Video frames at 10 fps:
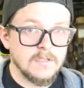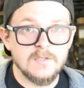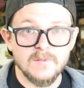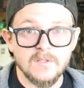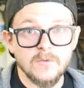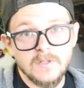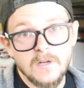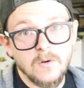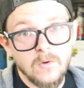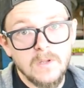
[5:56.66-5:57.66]
he's been doing it
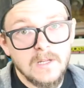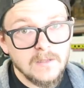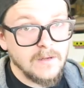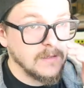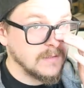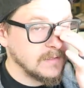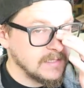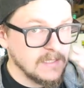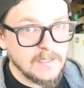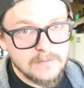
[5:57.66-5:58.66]
a whole lot longer.
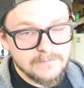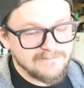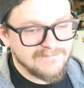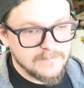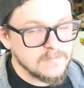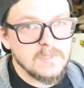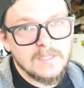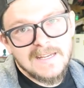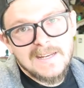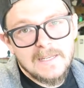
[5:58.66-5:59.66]
He's got, he's
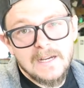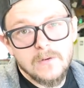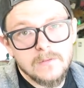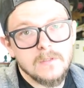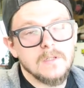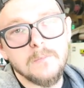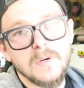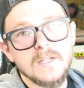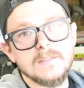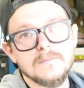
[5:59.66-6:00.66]
got it down.
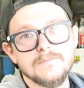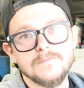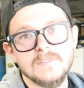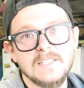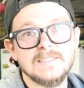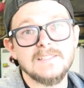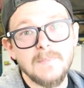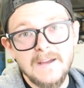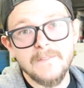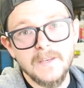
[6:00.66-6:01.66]
But since it's
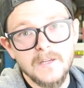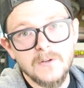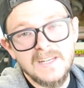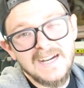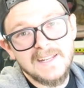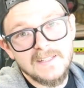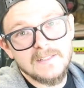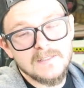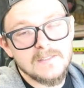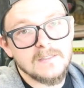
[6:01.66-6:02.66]
my video and not
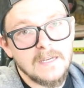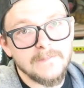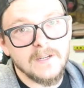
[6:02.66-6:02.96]
his, I